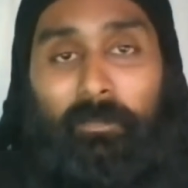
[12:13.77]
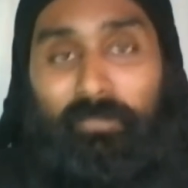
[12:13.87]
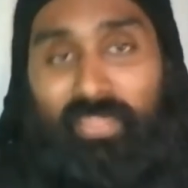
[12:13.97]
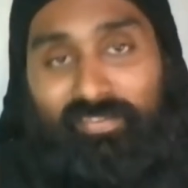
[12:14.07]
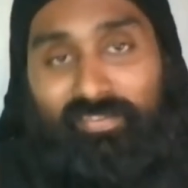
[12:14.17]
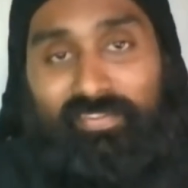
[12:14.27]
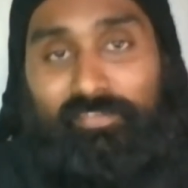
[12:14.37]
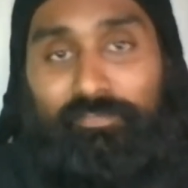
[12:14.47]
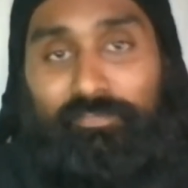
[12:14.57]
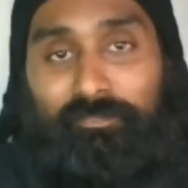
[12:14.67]
Their sense
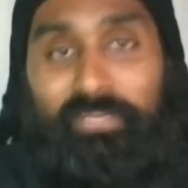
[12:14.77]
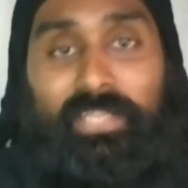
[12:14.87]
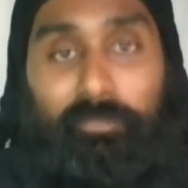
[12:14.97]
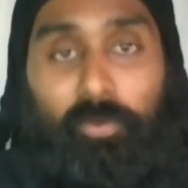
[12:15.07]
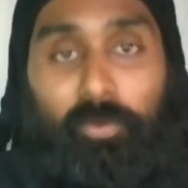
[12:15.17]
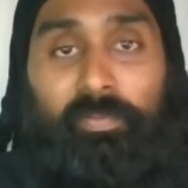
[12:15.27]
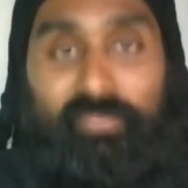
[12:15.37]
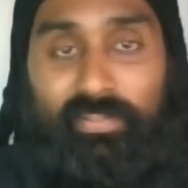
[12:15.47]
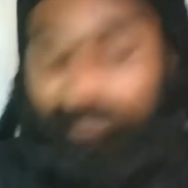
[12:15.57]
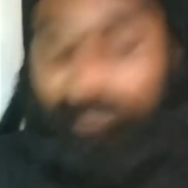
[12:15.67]
of meaning and purpose
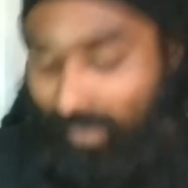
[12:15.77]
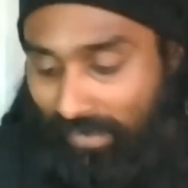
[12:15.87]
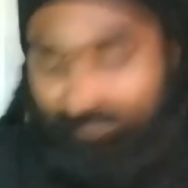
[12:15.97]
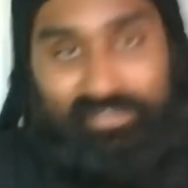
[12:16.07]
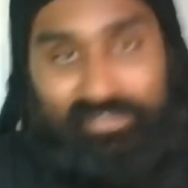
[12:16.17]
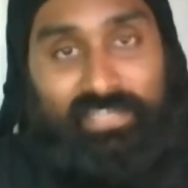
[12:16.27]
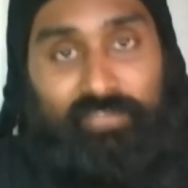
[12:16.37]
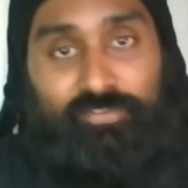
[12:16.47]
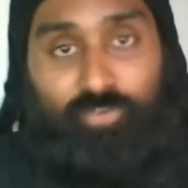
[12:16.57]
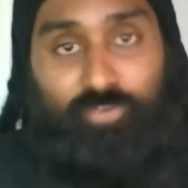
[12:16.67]
is, I have this set of
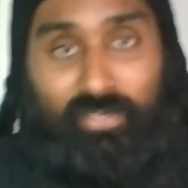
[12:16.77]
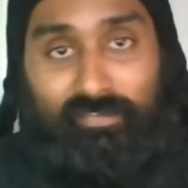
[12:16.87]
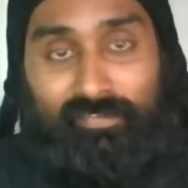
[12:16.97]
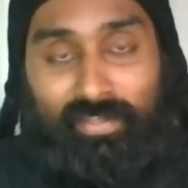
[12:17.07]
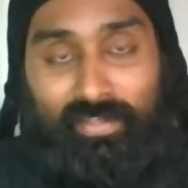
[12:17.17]
strengths